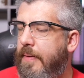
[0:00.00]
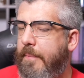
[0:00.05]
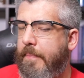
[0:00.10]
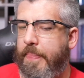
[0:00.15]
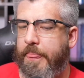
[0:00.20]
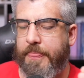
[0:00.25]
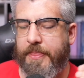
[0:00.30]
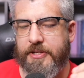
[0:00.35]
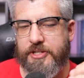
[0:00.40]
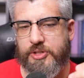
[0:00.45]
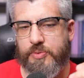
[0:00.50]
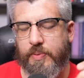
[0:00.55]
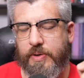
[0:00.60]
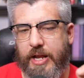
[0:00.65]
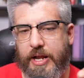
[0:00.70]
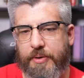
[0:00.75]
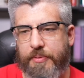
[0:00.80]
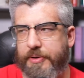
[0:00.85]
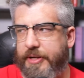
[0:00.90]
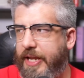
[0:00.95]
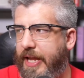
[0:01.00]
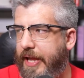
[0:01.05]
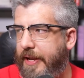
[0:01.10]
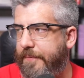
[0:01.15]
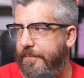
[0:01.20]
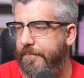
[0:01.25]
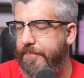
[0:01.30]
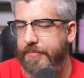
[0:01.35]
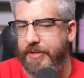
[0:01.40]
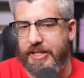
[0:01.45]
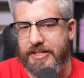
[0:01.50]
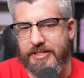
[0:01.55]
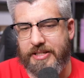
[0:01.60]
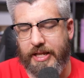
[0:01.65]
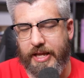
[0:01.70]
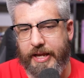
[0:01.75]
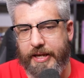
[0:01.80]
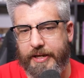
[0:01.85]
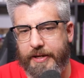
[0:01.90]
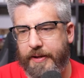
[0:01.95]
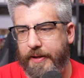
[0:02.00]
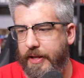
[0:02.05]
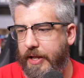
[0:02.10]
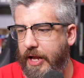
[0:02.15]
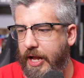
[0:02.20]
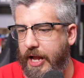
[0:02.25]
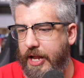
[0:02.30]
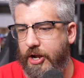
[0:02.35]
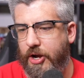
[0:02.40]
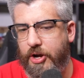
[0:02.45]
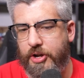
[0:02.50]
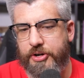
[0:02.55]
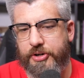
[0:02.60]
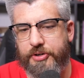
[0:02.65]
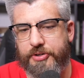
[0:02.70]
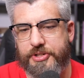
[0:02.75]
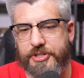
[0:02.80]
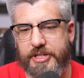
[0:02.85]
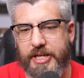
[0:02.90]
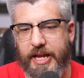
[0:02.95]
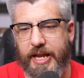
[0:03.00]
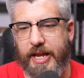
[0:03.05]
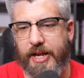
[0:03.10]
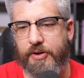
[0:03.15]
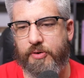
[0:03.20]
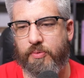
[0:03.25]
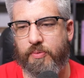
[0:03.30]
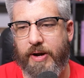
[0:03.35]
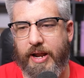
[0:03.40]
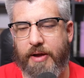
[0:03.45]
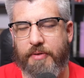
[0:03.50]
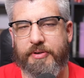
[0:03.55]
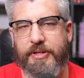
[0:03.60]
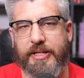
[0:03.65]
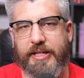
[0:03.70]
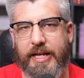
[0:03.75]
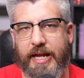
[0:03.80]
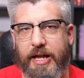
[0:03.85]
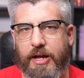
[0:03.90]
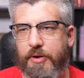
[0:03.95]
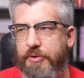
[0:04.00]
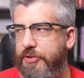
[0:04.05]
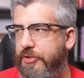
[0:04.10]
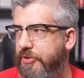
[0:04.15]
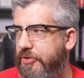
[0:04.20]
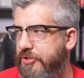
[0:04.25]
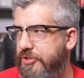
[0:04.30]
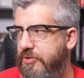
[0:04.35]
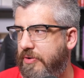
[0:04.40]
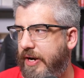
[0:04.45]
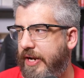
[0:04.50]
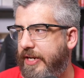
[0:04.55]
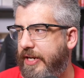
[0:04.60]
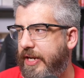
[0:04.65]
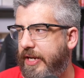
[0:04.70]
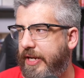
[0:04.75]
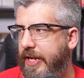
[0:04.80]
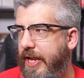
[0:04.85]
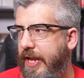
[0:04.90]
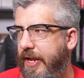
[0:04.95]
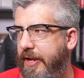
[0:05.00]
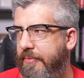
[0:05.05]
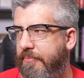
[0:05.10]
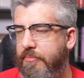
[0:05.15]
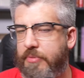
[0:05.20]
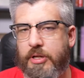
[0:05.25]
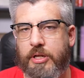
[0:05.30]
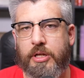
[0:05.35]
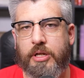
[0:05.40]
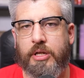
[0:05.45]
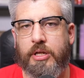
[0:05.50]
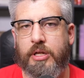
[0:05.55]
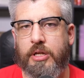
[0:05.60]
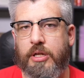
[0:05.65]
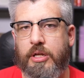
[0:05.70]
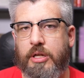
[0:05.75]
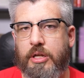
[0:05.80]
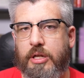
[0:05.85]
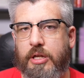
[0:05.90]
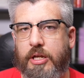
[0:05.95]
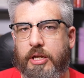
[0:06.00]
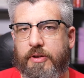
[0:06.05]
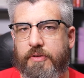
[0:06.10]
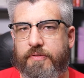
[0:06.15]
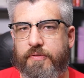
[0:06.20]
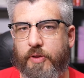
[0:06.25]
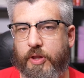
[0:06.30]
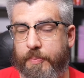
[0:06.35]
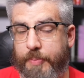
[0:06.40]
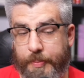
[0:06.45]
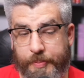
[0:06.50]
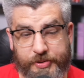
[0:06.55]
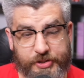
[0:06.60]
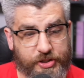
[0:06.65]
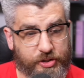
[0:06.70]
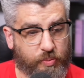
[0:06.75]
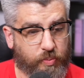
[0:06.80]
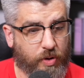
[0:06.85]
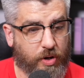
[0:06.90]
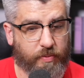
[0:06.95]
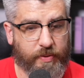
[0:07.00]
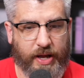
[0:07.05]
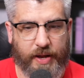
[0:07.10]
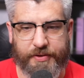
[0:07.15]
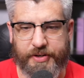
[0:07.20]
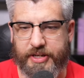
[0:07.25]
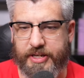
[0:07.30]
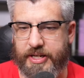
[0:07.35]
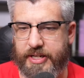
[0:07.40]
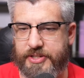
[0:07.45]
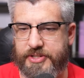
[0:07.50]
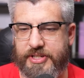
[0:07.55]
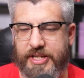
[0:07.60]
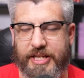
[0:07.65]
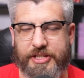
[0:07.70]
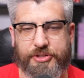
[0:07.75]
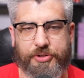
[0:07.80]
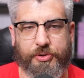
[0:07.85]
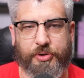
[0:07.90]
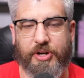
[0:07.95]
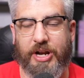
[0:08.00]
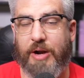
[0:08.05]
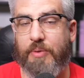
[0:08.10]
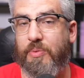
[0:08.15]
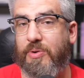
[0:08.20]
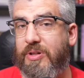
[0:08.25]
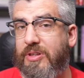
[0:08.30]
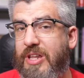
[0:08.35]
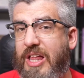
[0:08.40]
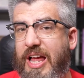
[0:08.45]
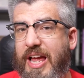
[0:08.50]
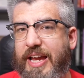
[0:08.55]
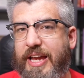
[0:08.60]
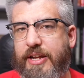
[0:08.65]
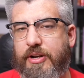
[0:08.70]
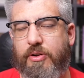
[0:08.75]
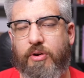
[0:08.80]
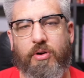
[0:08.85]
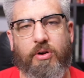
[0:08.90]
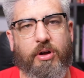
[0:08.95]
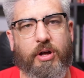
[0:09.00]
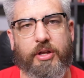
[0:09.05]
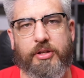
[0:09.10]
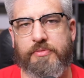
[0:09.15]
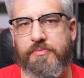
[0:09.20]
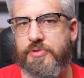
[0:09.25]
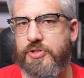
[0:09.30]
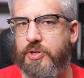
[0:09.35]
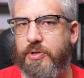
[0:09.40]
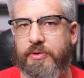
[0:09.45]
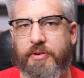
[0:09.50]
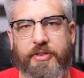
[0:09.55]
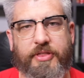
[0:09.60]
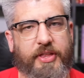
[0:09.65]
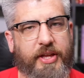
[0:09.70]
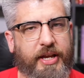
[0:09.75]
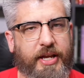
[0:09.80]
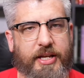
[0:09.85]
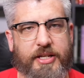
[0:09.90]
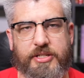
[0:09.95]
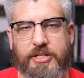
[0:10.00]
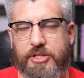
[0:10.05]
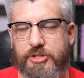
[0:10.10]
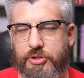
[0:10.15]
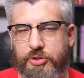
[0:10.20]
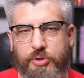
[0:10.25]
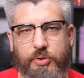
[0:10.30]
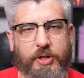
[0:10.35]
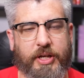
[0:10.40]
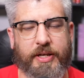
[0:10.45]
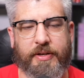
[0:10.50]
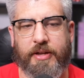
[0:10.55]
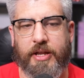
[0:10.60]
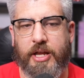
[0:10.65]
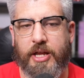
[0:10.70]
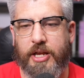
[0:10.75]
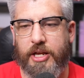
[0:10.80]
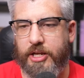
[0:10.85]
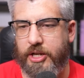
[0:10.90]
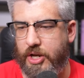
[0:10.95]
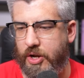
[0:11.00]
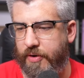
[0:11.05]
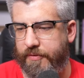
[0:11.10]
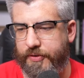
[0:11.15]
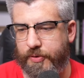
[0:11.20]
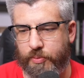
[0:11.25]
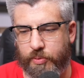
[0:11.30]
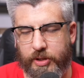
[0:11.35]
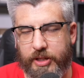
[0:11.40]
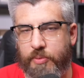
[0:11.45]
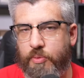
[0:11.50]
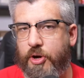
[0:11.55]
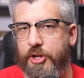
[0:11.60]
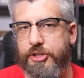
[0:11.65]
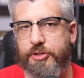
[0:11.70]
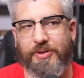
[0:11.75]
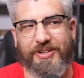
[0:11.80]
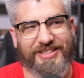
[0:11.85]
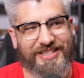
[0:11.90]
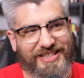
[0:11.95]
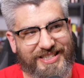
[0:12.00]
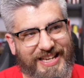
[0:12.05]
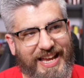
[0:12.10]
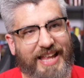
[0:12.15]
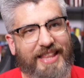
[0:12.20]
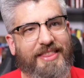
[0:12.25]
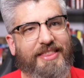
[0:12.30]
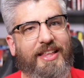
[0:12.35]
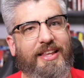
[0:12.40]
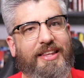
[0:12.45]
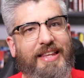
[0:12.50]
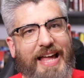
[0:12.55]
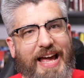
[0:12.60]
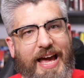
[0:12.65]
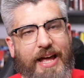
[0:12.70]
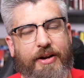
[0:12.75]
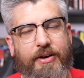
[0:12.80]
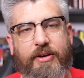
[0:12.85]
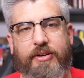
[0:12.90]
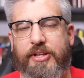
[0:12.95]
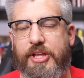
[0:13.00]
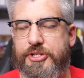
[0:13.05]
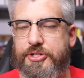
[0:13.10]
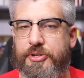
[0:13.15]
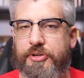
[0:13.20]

This is what I don't get. It's like, I understand rounding out your striking game for the purposes of well-roundedness, and so you're not reliant on certain things, and so you can, if you really want to ascend the ladder, unless you're